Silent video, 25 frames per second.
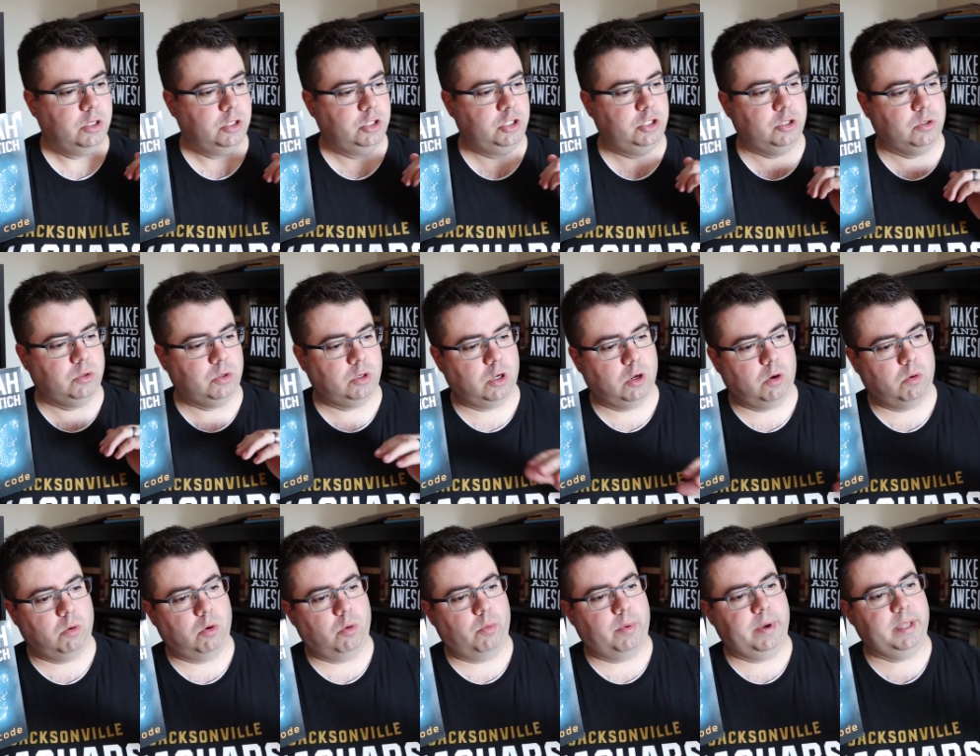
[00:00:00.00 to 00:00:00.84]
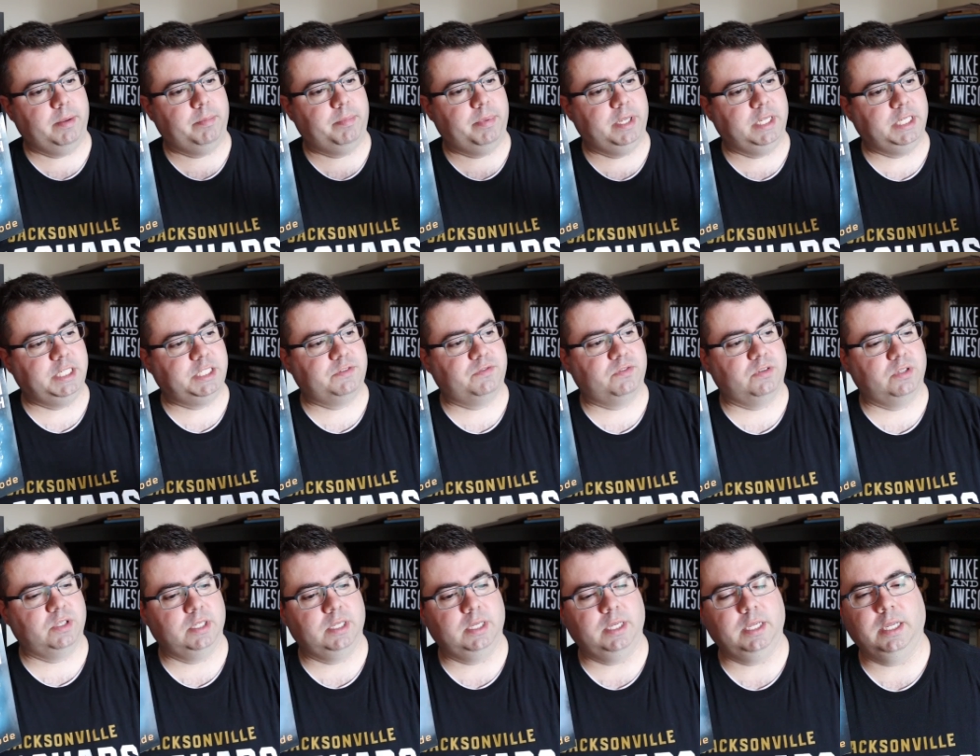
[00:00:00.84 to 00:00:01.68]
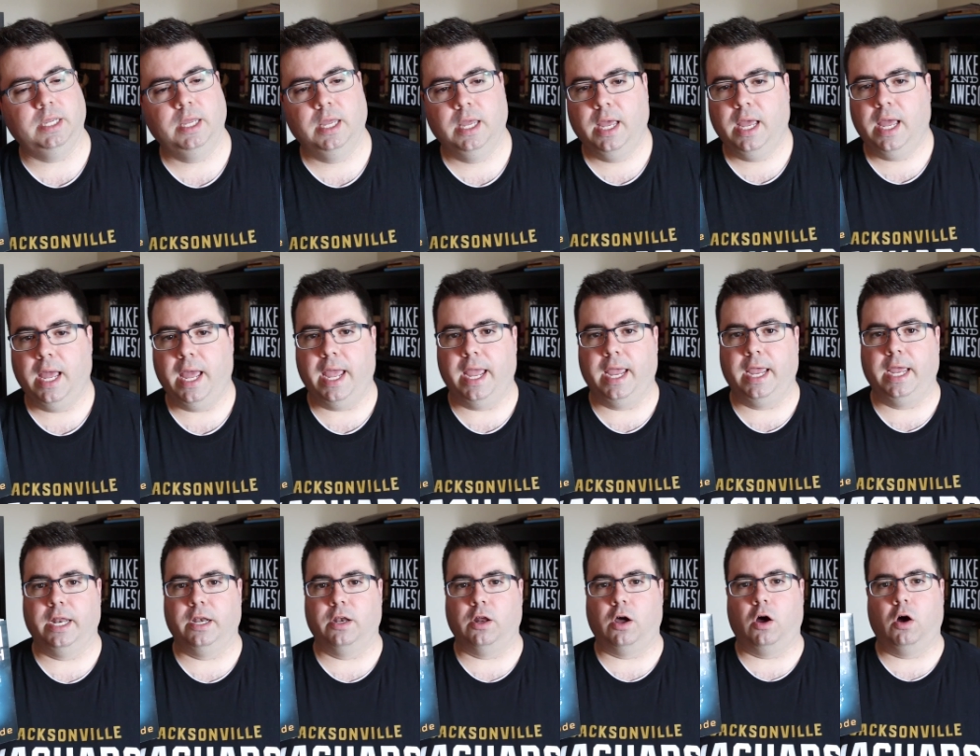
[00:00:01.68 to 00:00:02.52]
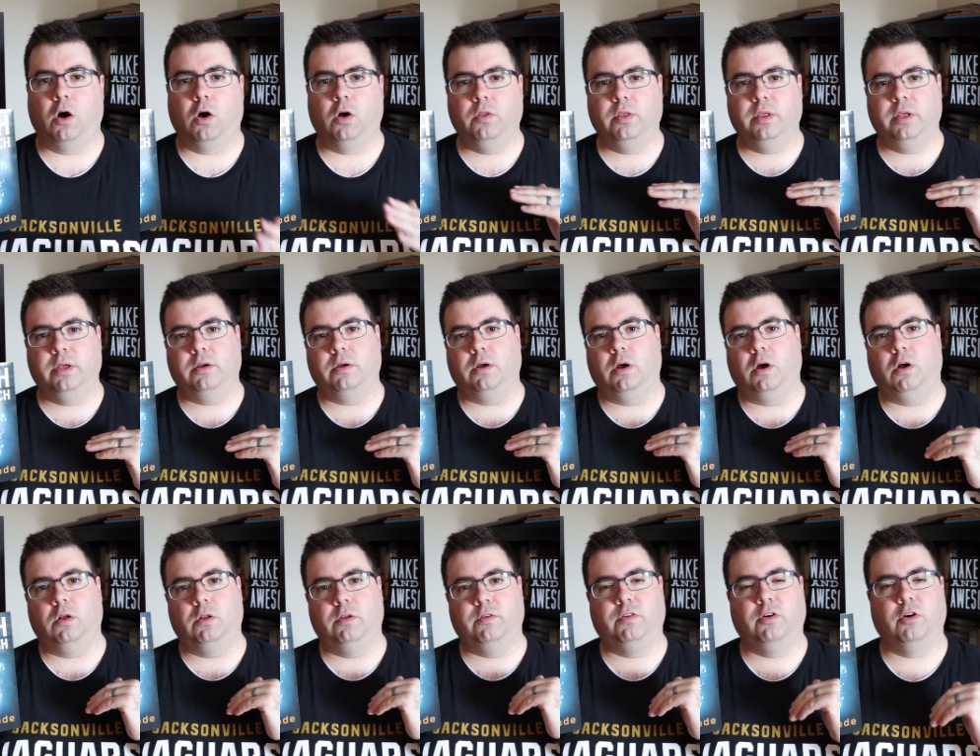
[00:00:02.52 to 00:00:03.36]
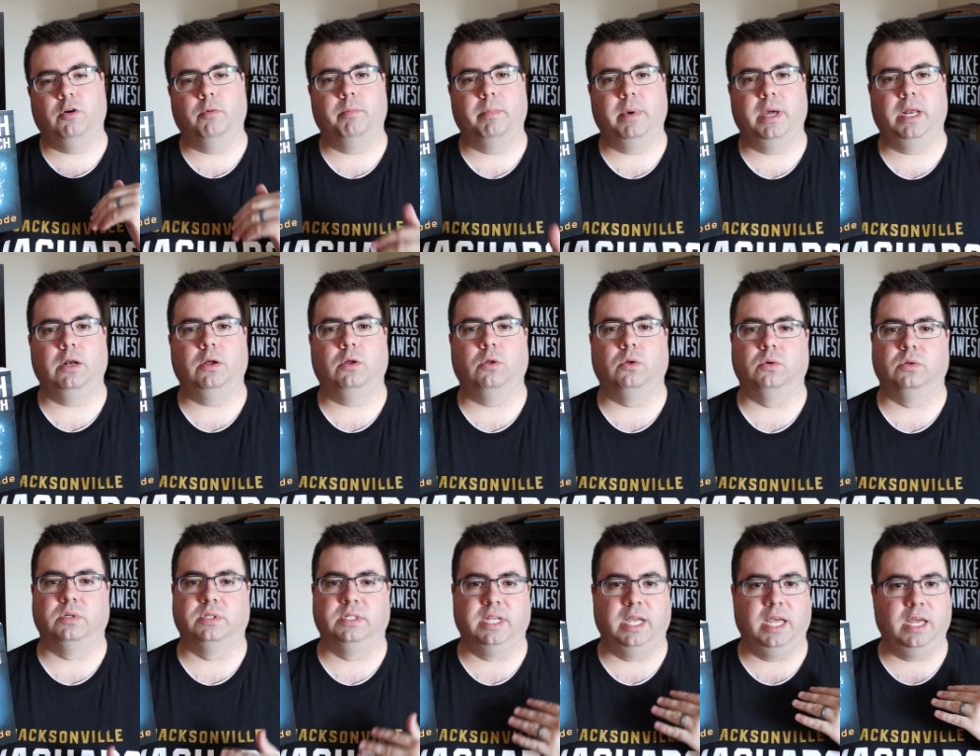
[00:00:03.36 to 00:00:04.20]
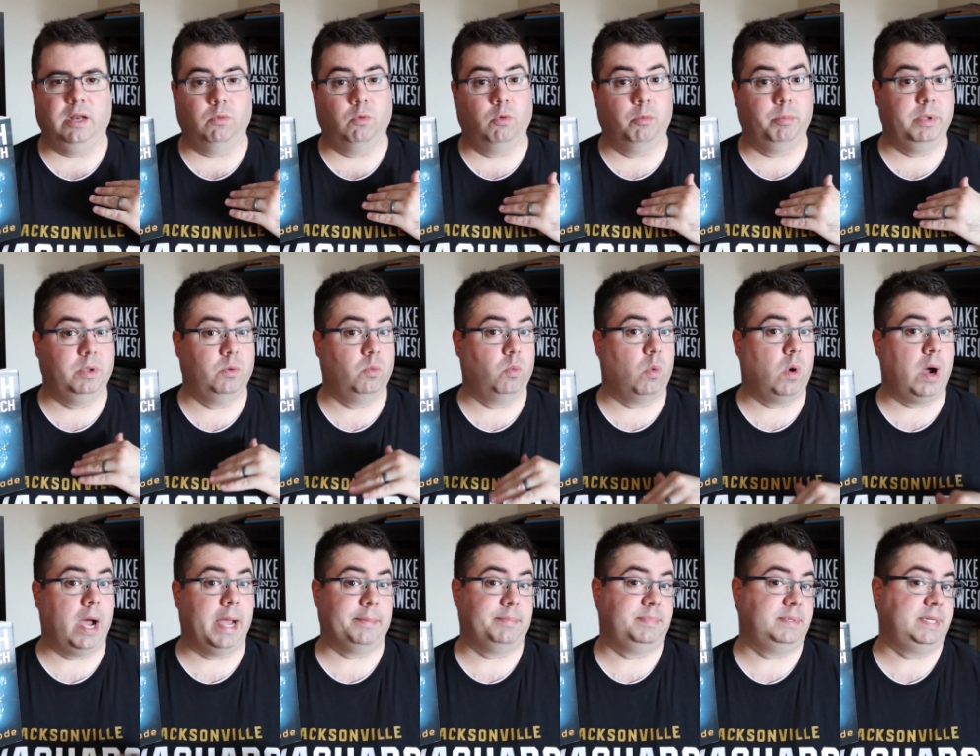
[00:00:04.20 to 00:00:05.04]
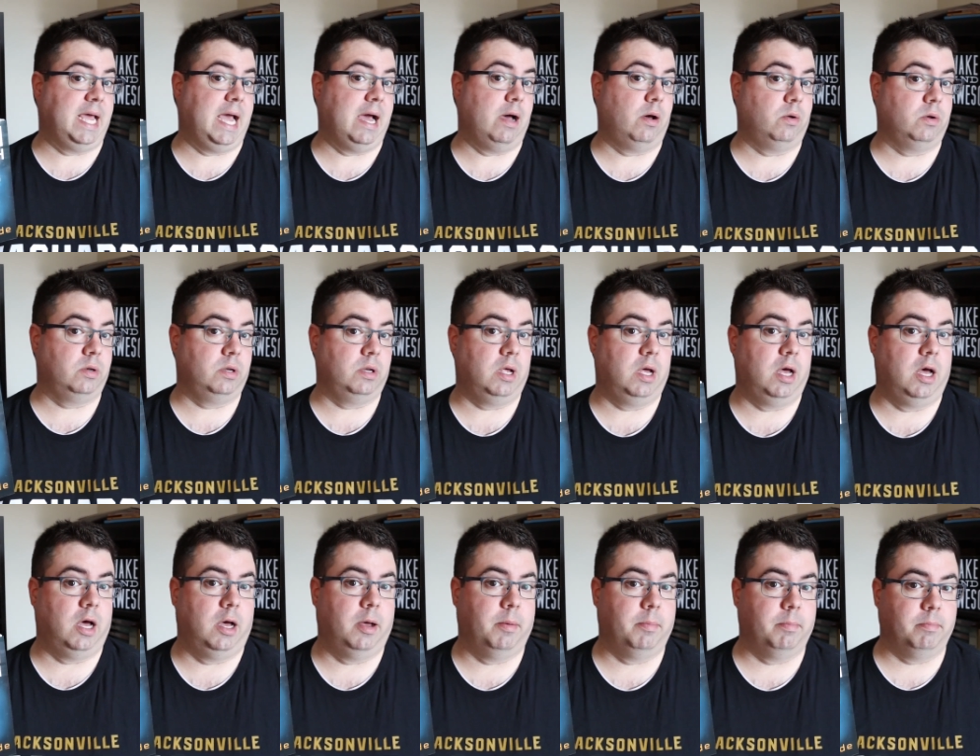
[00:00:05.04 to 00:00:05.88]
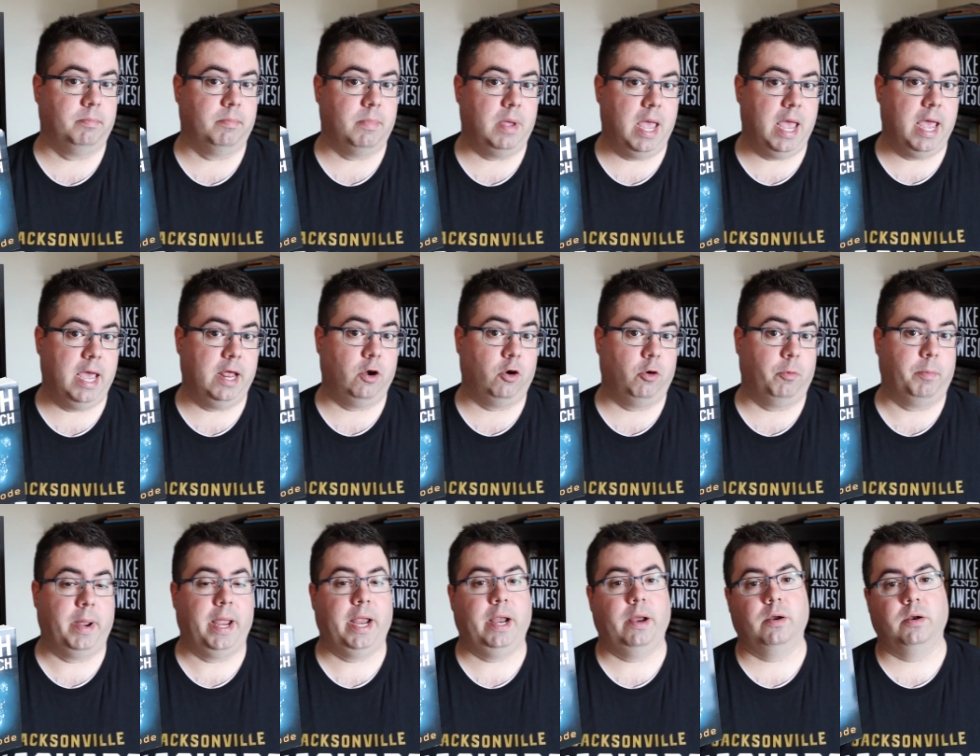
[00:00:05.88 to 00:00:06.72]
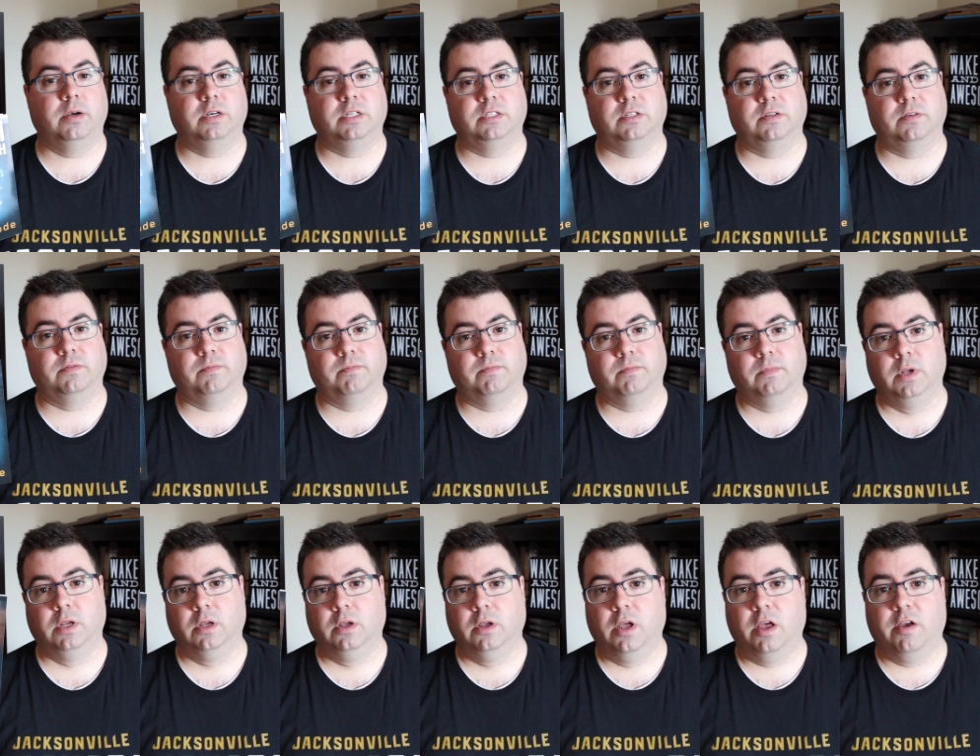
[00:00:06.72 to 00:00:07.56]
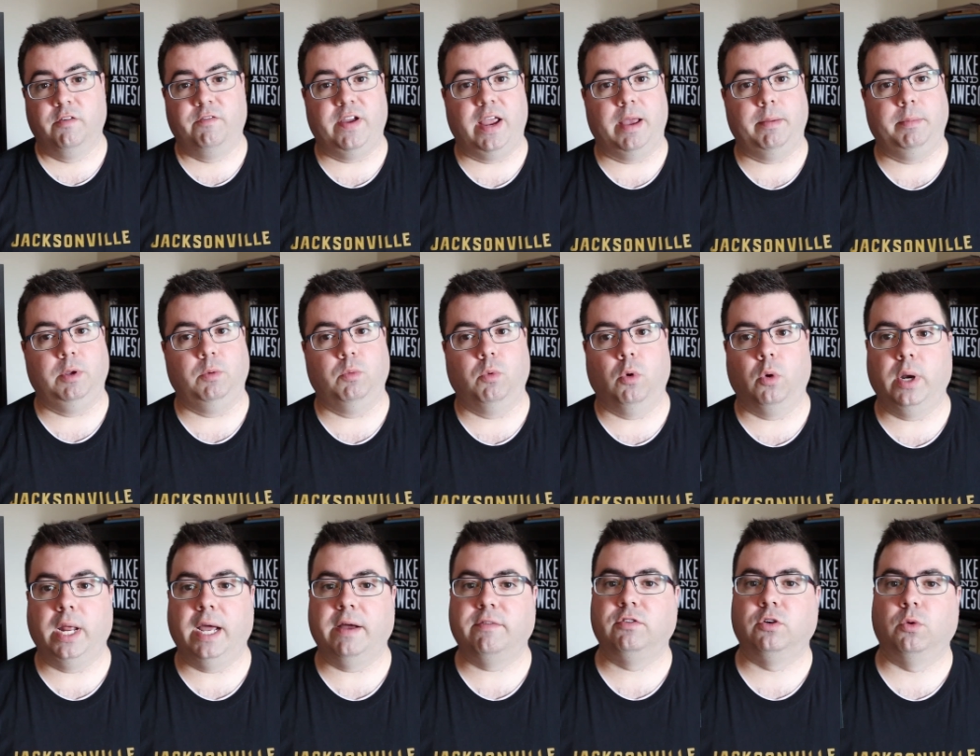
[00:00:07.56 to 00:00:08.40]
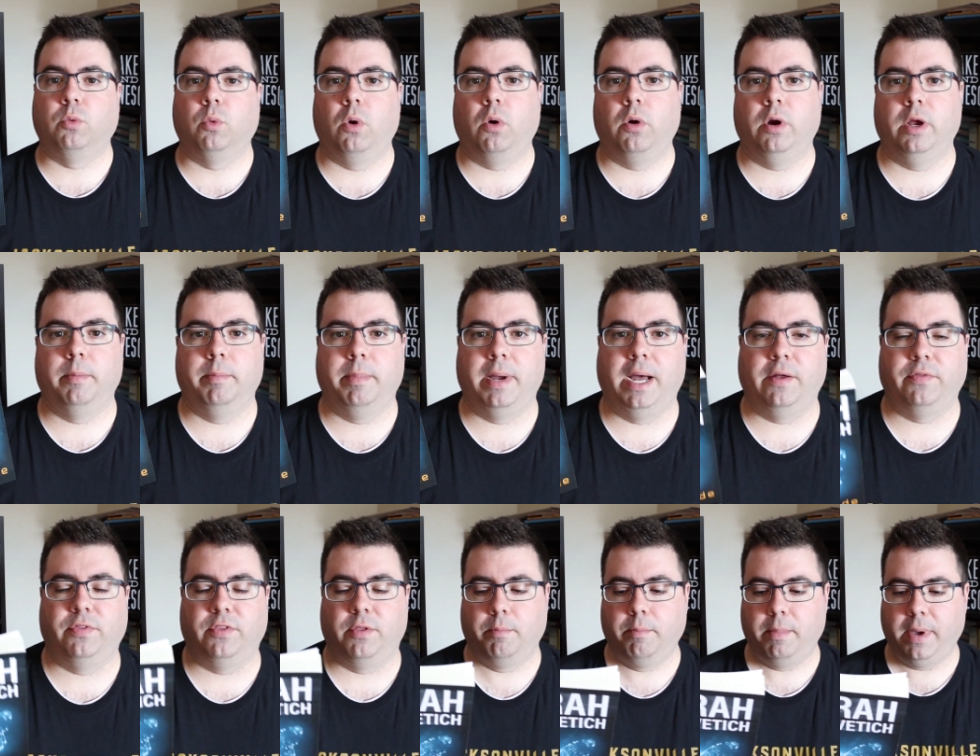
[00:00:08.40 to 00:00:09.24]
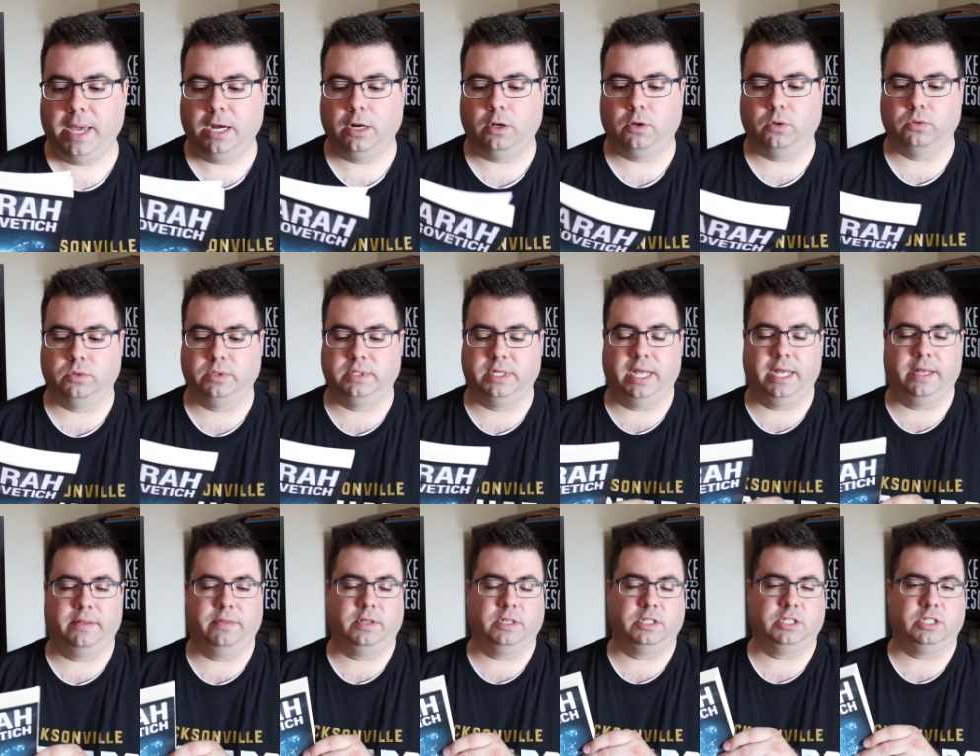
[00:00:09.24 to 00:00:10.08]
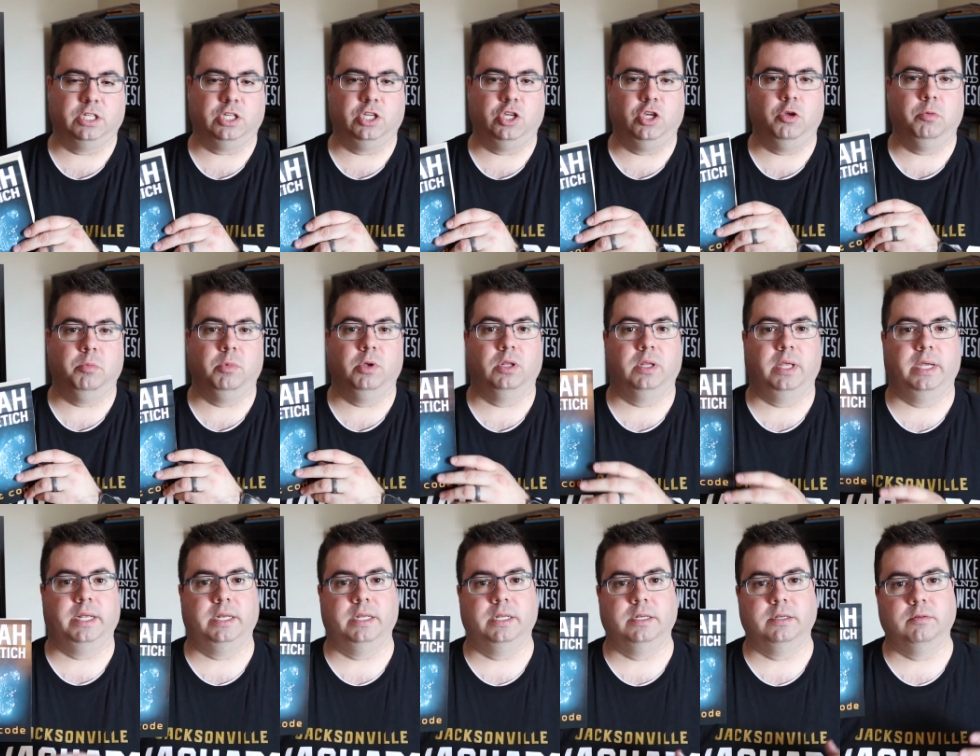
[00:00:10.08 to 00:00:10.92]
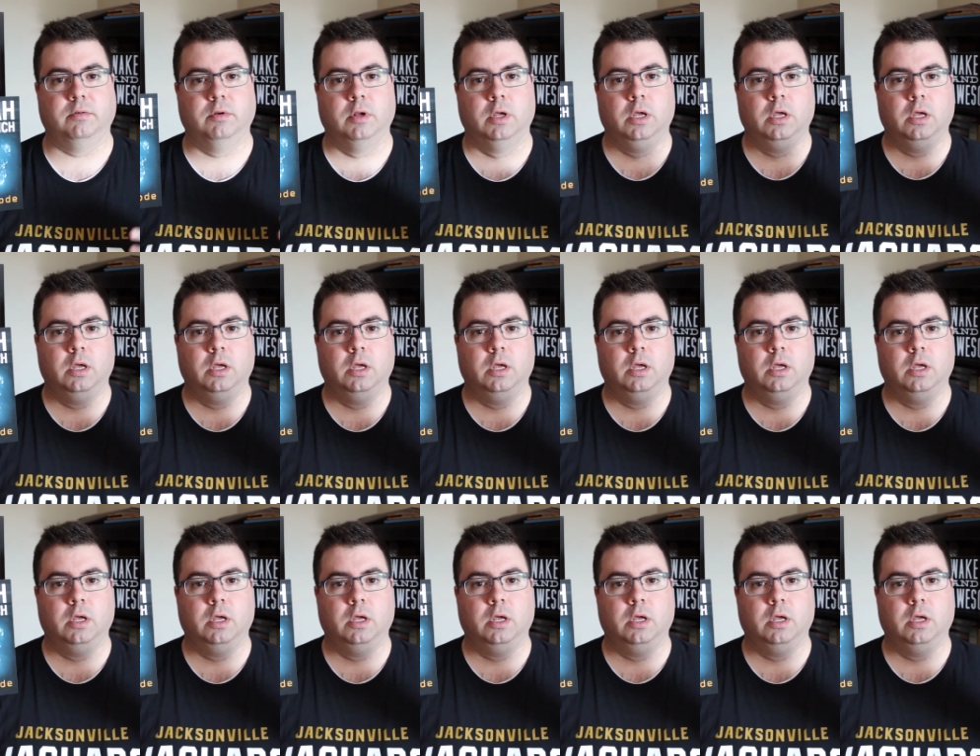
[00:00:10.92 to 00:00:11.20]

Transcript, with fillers: she'll go away peacefully, and all the all of her medical debt will be wiped out, um, and her parents and family won't have to worry about the medical debt that's accumulated